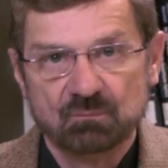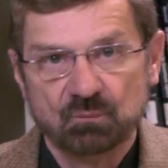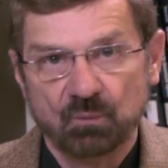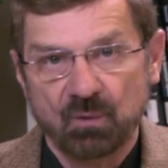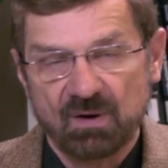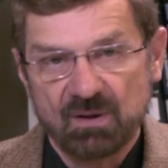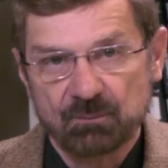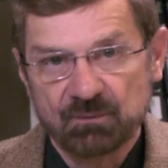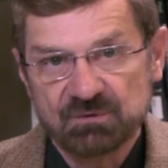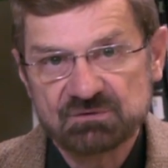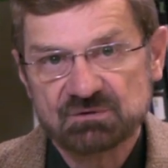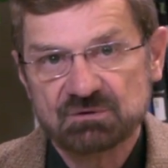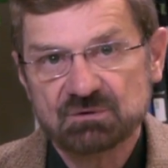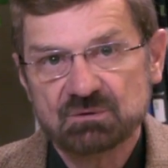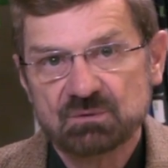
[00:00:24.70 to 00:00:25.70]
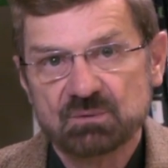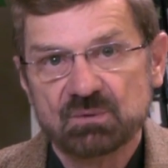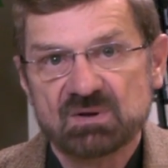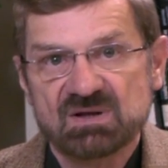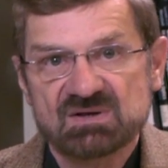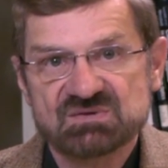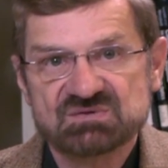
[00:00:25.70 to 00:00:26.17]
what I'm going to do
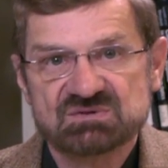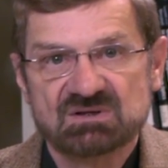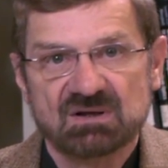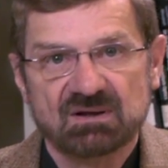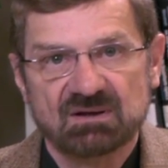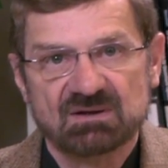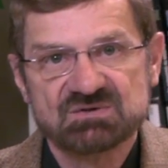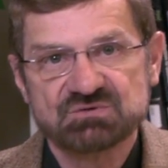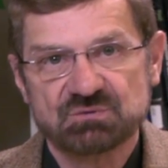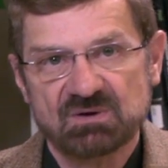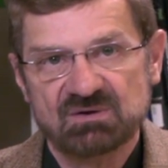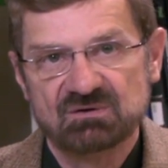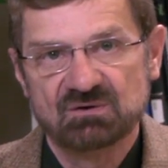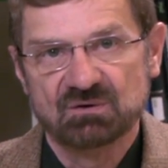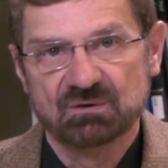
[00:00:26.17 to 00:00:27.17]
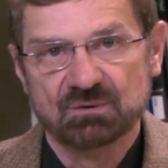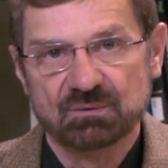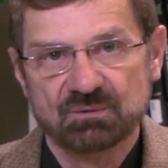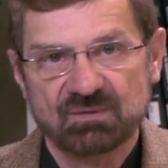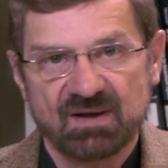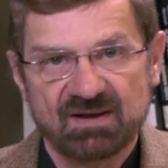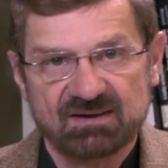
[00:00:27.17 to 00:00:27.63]
is to illustrate to
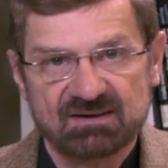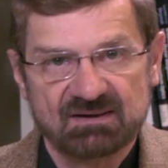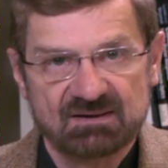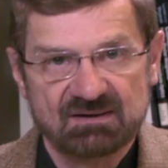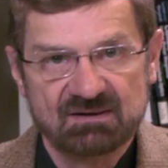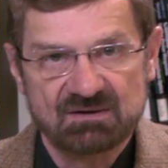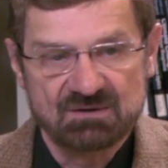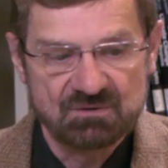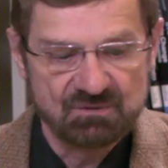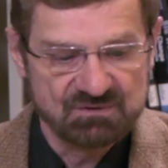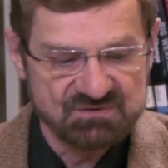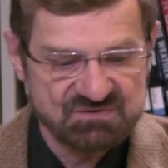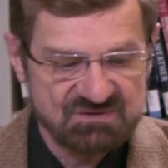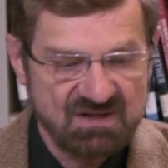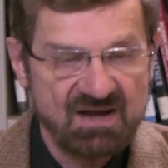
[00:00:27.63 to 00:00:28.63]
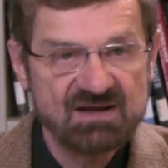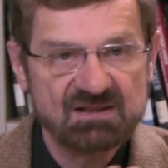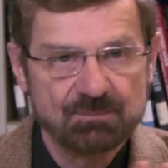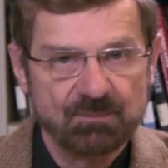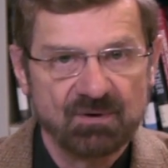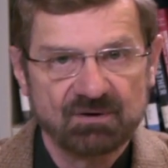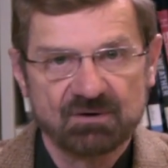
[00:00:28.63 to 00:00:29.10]
you that you can slide
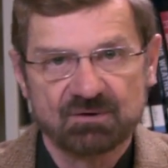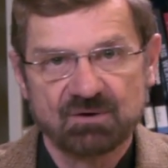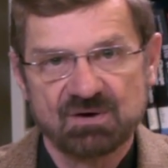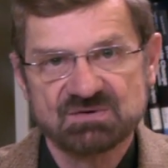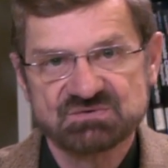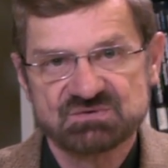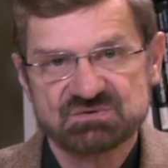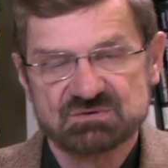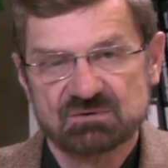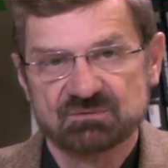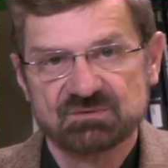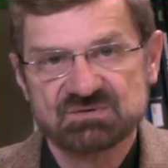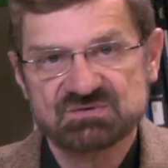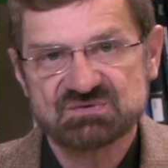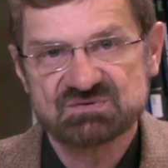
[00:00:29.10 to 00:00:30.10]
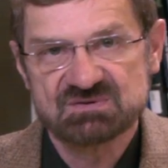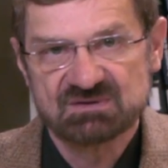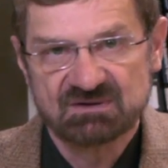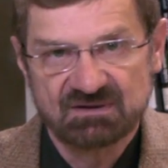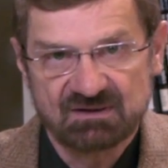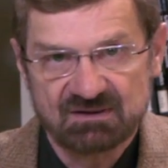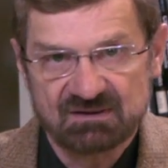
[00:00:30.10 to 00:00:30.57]
the puck across the surface,
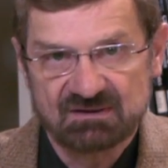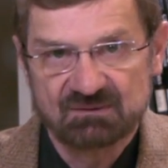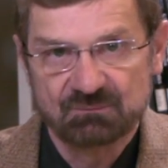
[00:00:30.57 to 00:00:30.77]
and if